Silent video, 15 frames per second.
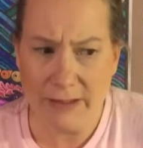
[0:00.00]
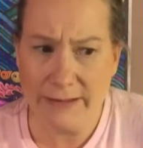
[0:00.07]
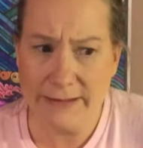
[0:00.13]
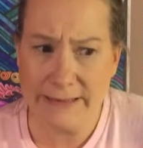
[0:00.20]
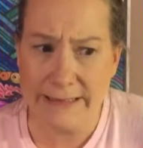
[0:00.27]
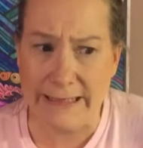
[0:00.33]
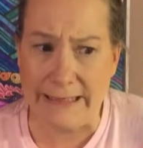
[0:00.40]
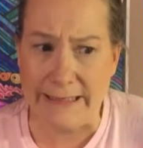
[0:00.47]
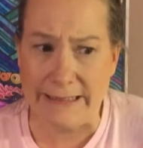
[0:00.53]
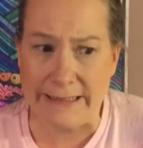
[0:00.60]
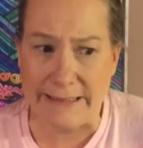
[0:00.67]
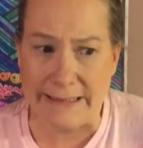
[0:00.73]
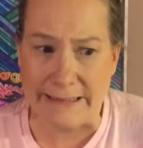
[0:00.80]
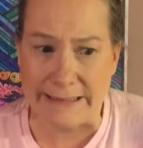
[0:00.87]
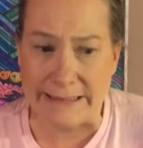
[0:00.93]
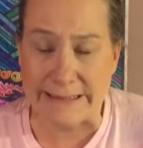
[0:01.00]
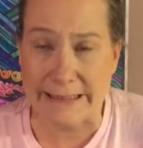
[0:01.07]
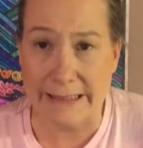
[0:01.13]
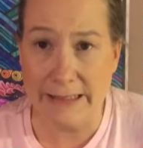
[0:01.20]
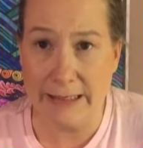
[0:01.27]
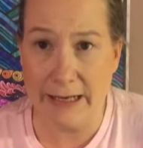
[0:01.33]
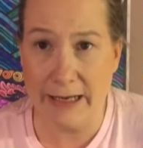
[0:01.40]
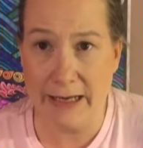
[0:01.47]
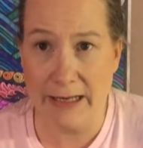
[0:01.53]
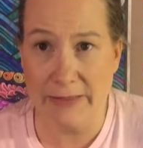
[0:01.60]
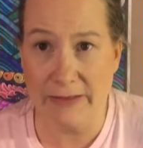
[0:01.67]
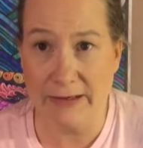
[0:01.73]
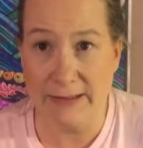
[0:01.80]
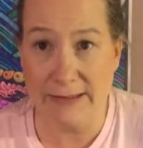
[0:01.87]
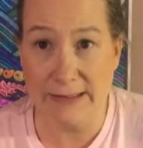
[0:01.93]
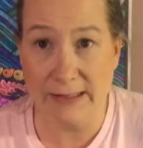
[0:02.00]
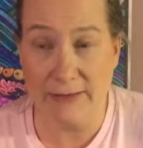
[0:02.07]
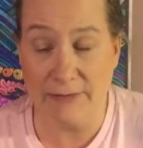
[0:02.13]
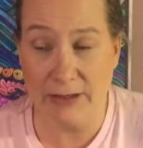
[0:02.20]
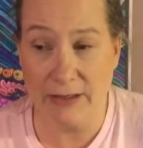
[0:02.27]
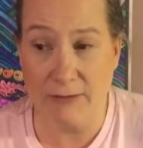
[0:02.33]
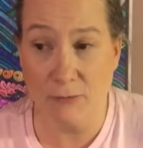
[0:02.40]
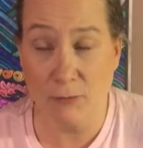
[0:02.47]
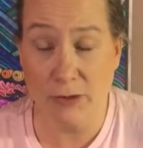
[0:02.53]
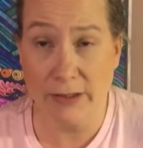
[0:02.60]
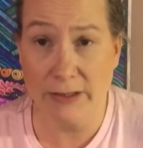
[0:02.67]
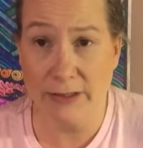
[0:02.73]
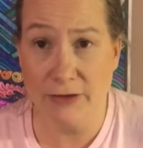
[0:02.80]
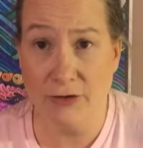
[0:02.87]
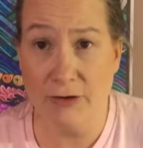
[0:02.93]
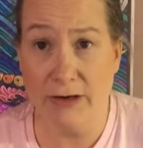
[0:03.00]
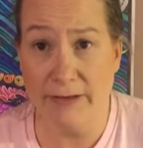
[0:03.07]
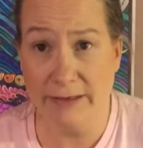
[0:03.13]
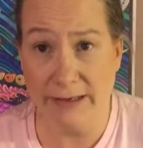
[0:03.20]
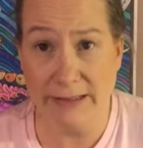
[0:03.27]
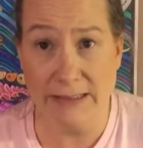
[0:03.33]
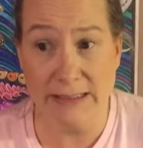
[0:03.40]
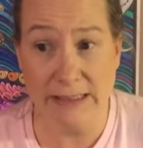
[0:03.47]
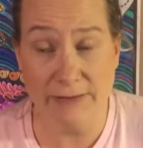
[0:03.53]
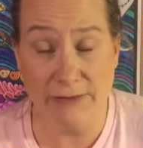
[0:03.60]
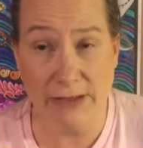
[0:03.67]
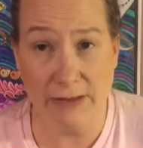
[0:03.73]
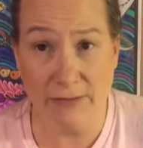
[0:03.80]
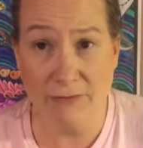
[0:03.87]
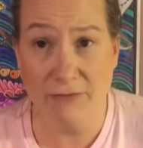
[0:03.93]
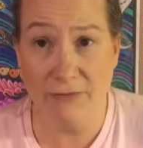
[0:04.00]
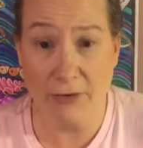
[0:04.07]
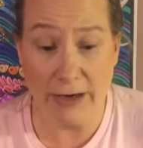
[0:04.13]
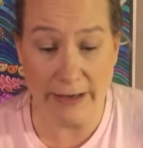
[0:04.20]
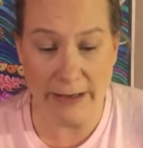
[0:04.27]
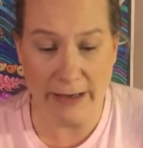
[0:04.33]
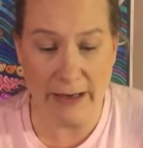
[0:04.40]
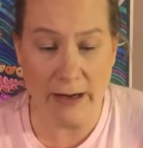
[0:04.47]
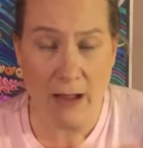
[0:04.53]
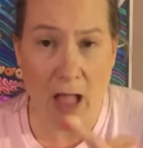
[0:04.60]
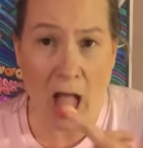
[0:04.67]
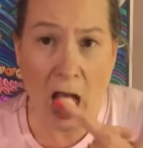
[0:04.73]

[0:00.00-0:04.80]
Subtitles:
Today is Sunday, Thanksgiving. We're gonna do our Thanksgiving on Friday.